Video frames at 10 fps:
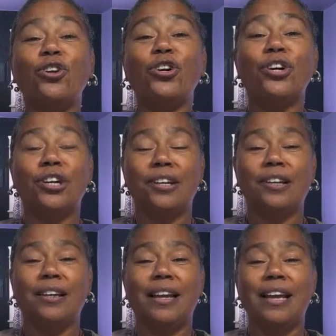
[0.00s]
good,
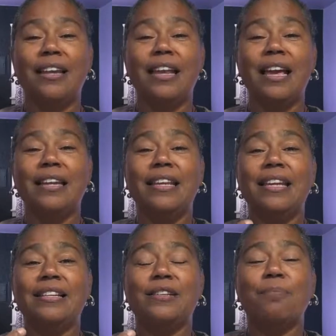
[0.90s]
and
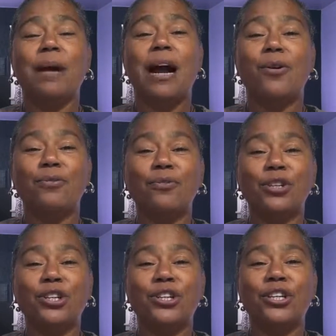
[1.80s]
it is a powerful
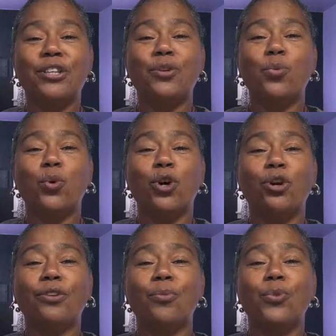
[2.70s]
good in the
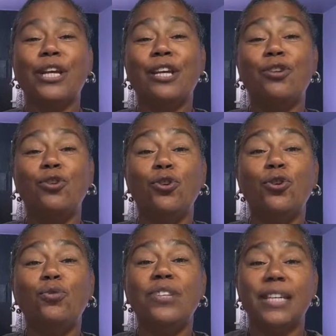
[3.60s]
world and we can
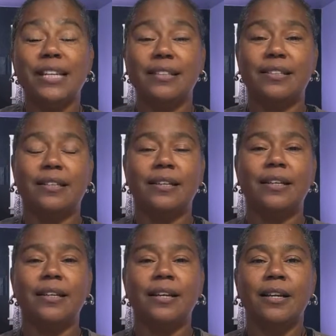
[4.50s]
use it,
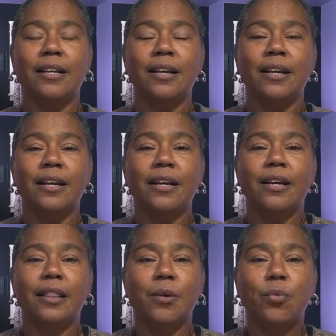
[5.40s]

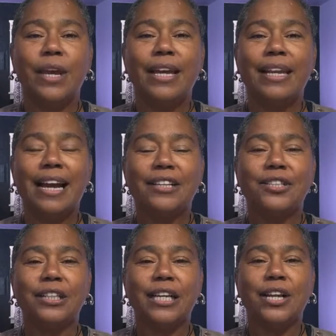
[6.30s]
then we can
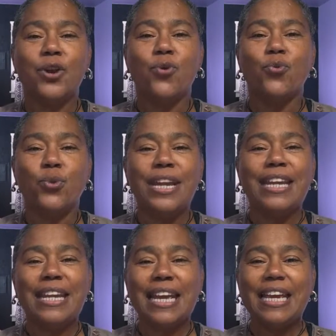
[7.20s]
actually
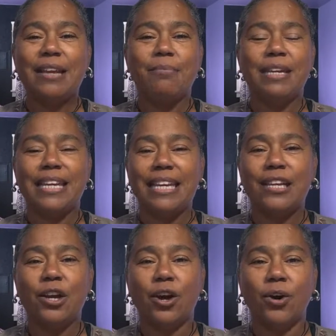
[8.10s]
rename
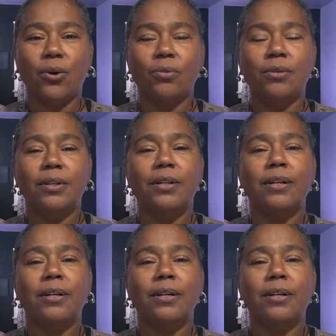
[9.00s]
ego